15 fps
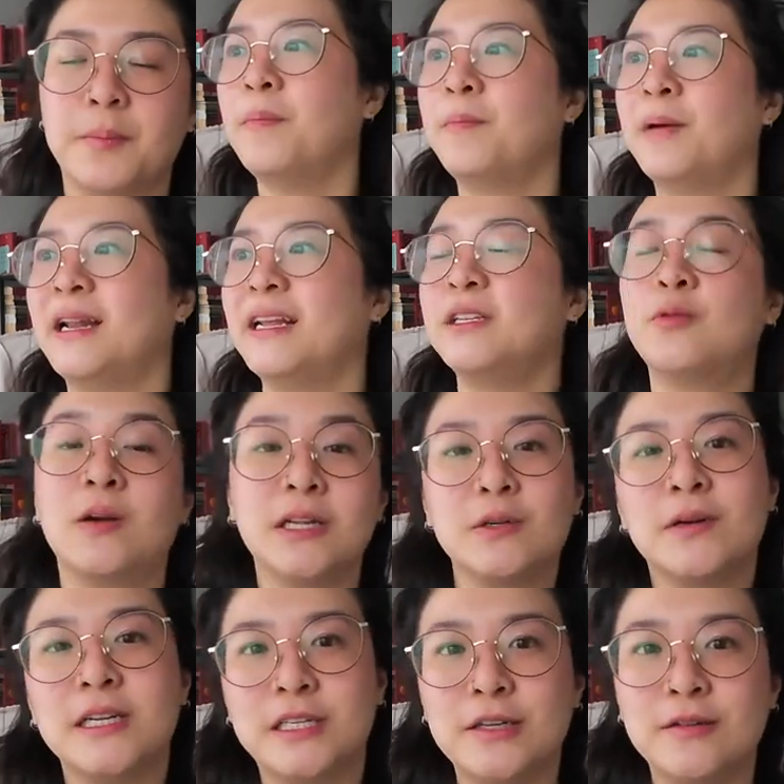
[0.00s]
But in
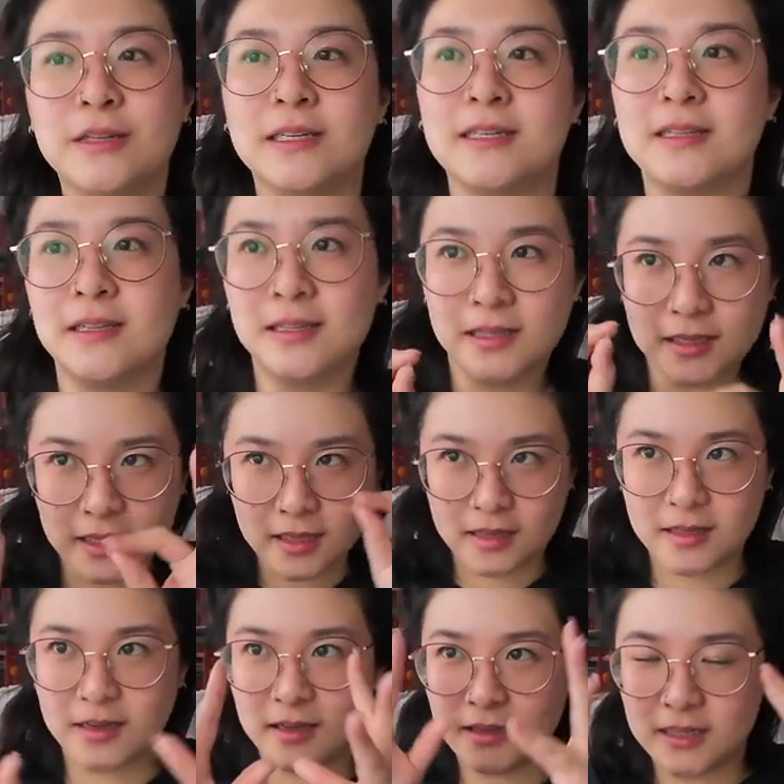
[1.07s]
2022, the the the,
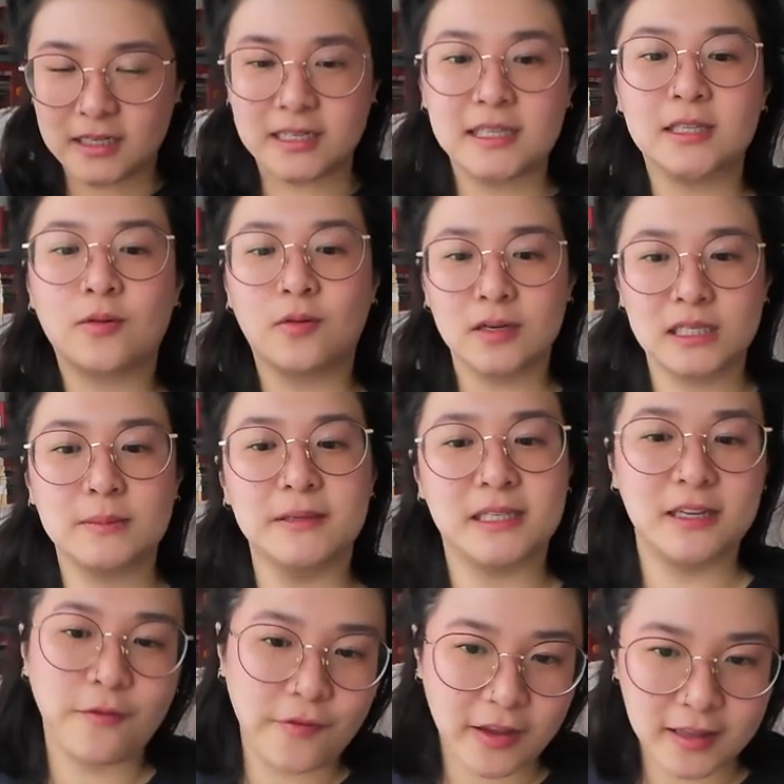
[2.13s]
the, the discourse
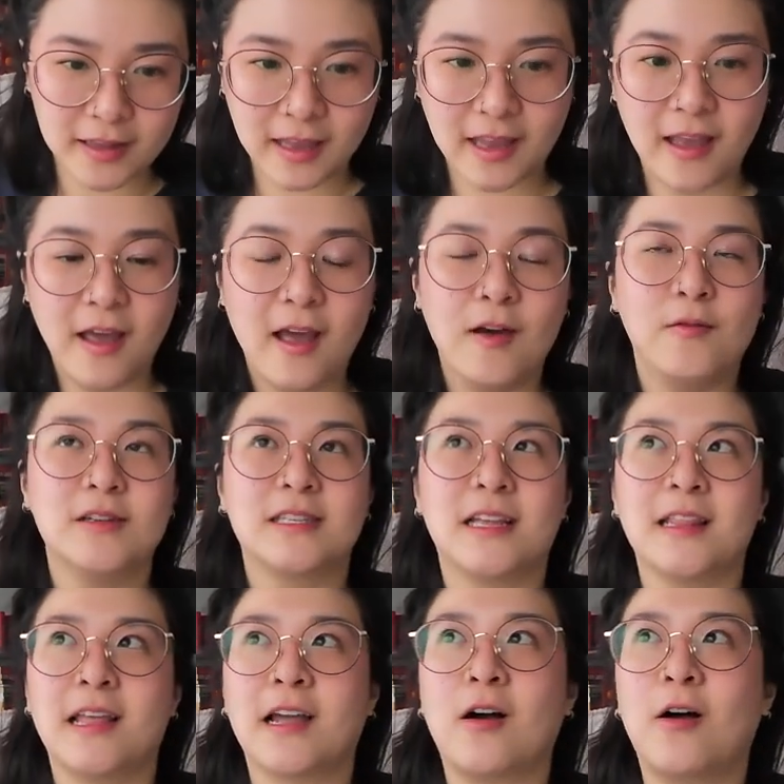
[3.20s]
specifically was
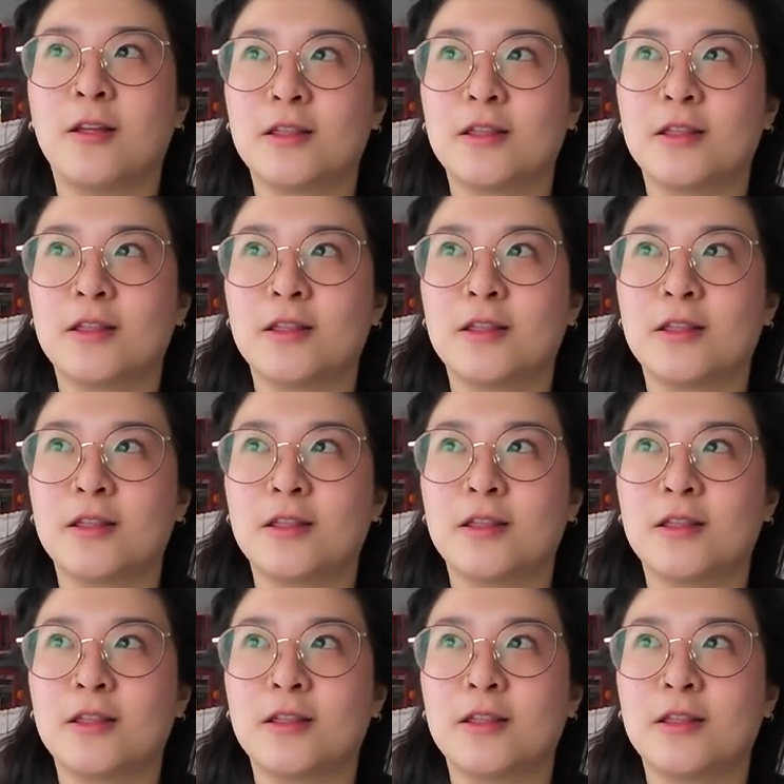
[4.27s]
that like